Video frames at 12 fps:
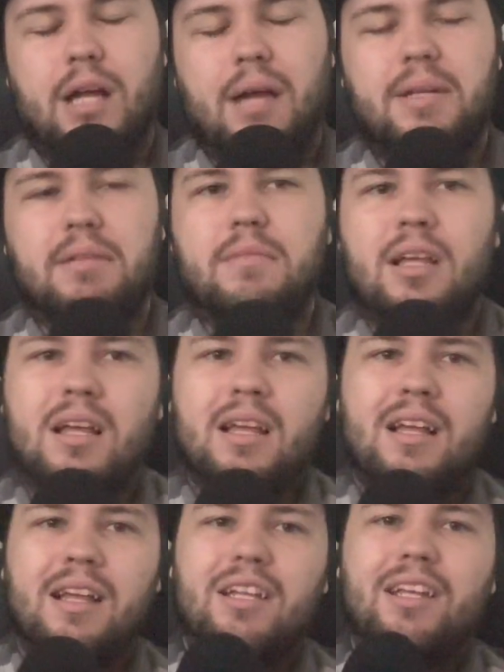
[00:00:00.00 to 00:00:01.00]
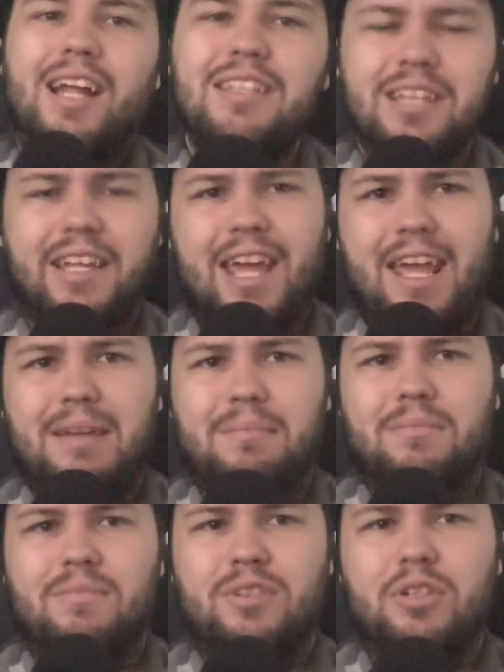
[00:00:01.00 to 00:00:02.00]
I mean, it's a
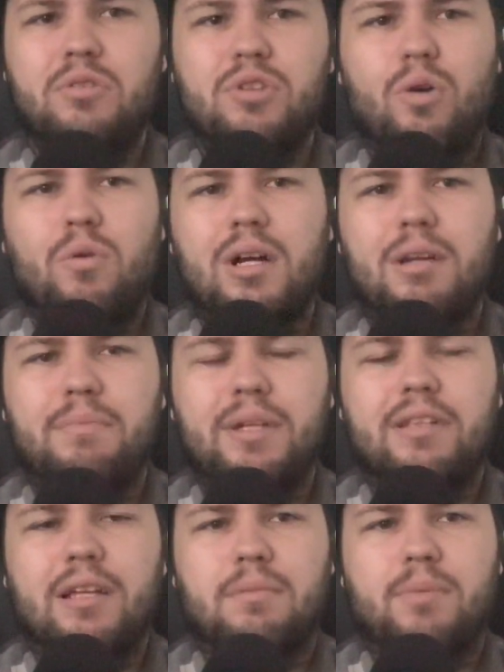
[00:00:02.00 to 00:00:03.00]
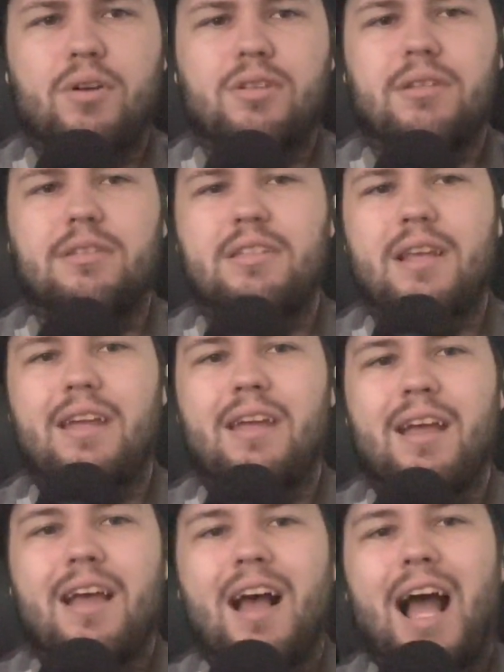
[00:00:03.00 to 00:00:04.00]
game. You don't want to be like the person to say,
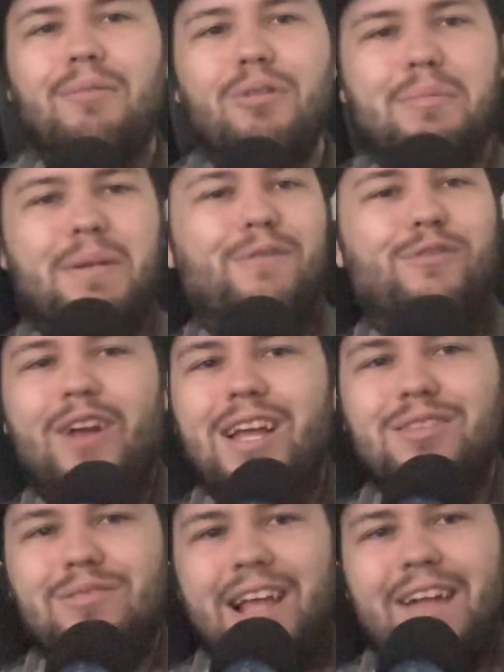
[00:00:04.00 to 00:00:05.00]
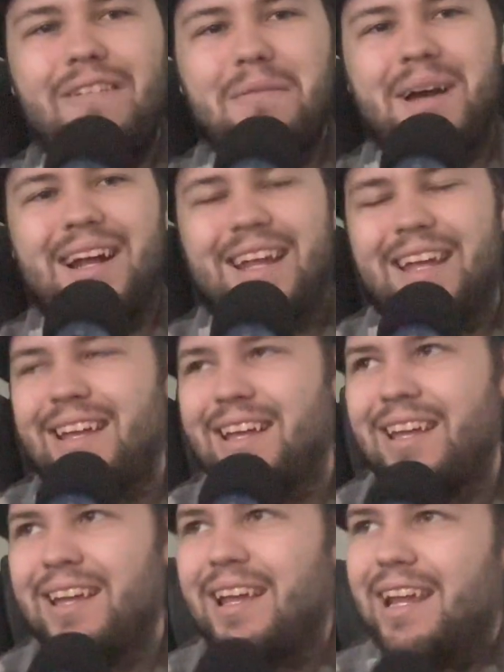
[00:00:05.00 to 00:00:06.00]
I want to be friends with everybody.
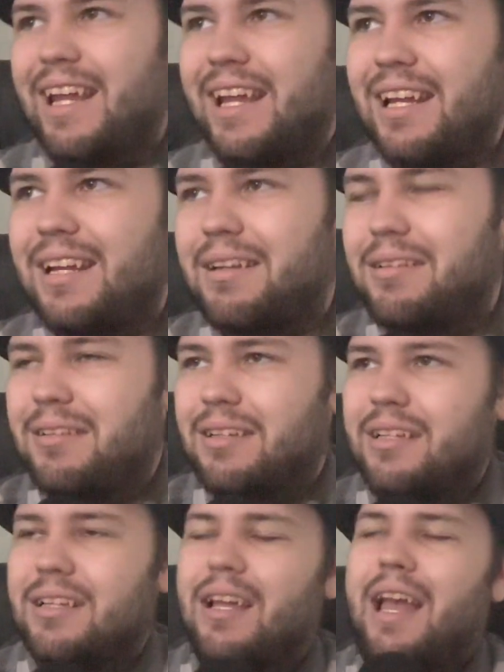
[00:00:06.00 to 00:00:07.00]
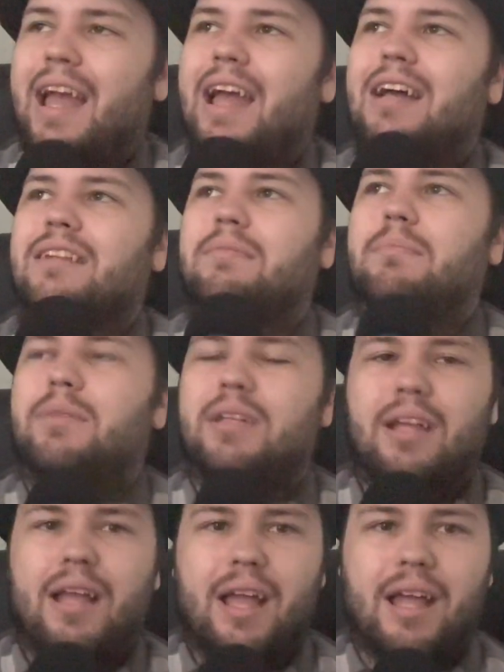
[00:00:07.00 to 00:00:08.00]
Hey, and be
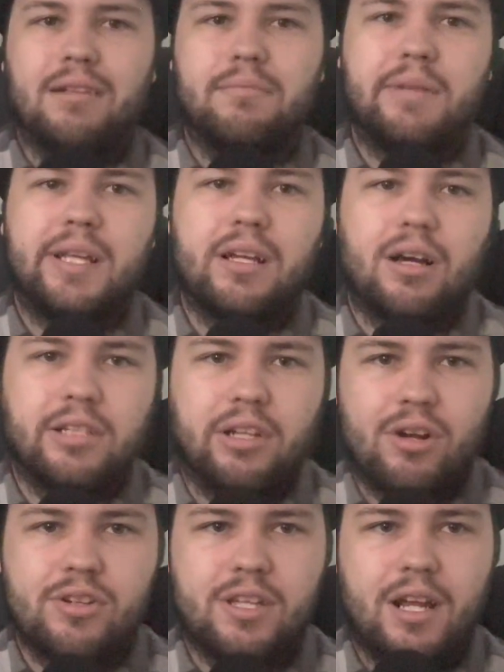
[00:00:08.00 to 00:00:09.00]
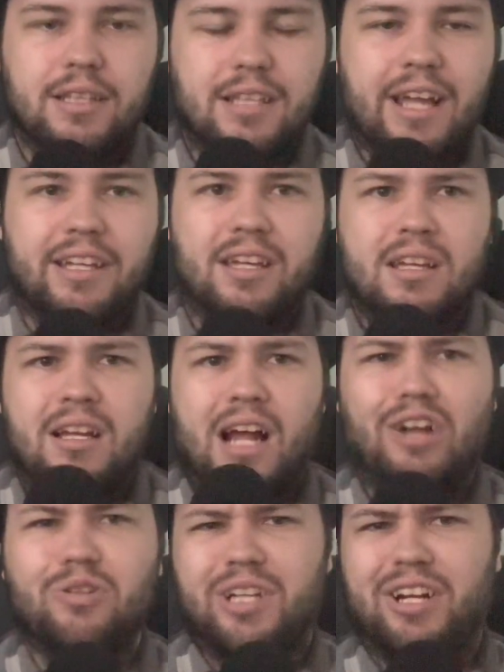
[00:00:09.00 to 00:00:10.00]
on the other side like,
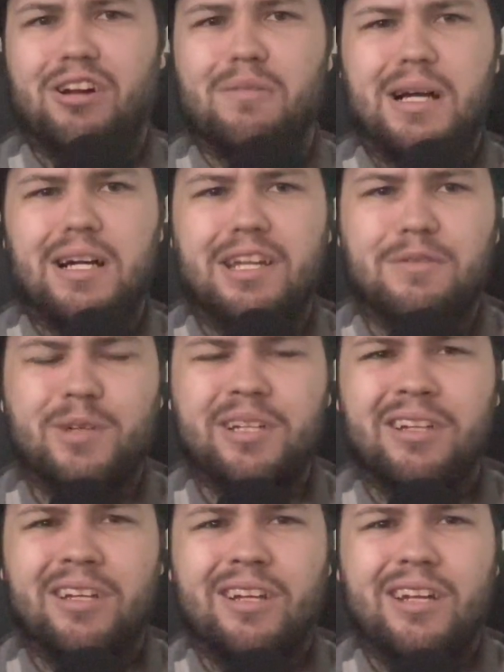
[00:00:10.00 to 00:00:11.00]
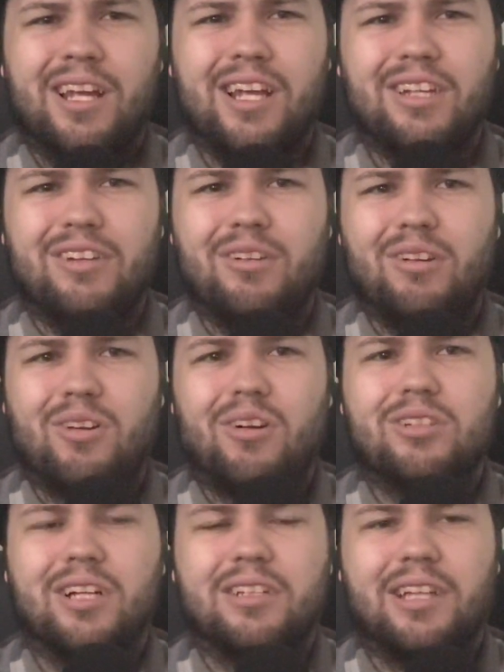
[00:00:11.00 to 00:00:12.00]
I don't care about it anyway. Hey, you're
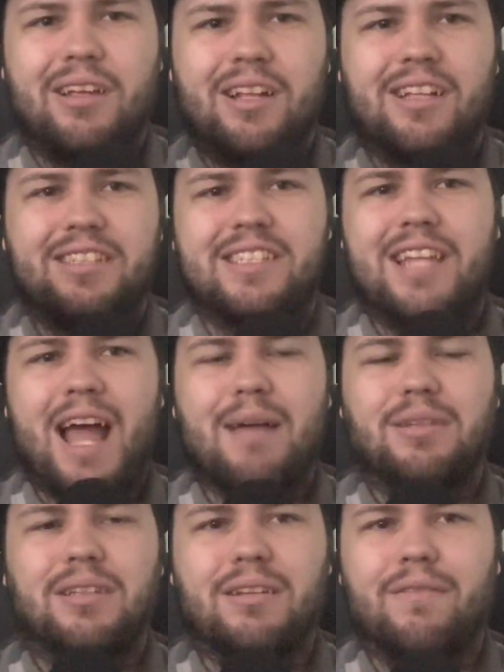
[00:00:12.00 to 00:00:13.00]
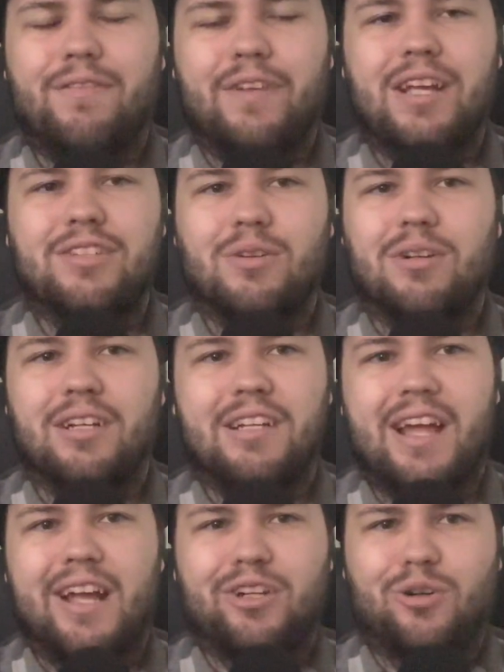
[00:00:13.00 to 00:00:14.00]
all gonna get stabbed in the face or the
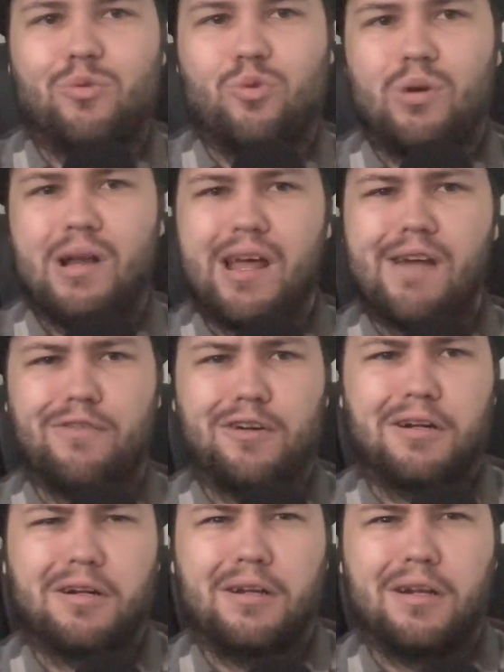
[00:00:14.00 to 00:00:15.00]
neck or whatever.